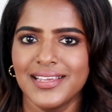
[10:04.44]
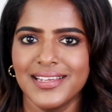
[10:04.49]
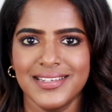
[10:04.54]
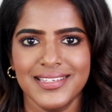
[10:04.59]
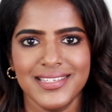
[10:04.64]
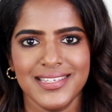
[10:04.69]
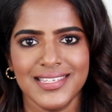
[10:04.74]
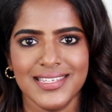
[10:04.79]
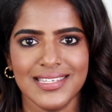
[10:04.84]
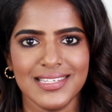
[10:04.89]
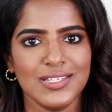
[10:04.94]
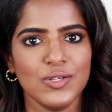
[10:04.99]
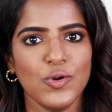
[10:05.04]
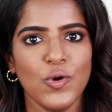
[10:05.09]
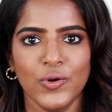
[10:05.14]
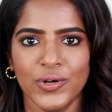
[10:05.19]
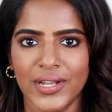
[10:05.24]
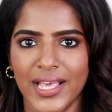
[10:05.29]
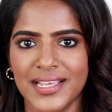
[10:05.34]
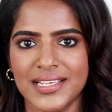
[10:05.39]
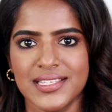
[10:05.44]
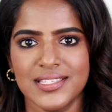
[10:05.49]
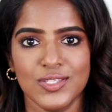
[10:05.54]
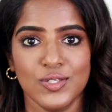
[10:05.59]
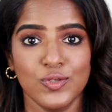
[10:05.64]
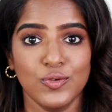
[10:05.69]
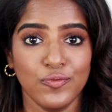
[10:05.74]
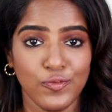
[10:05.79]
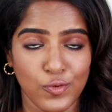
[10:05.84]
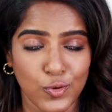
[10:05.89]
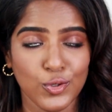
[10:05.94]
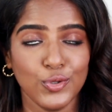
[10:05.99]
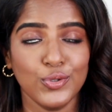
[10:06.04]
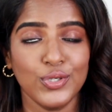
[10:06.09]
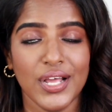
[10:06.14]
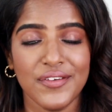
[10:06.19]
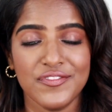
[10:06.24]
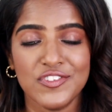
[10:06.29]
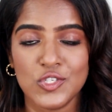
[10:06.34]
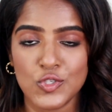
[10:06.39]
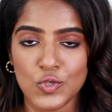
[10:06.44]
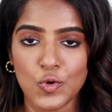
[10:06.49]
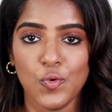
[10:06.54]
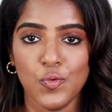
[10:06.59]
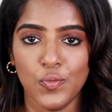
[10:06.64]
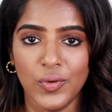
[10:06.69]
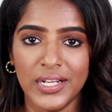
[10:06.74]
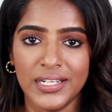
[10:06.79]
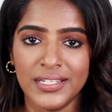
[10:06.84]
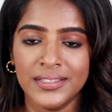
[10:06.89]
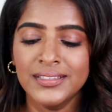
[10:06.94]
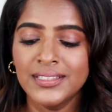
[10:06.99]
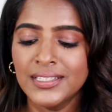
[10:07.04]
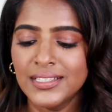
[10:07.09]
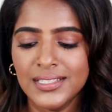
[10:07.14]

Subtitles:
It's so nice. So photographs so well.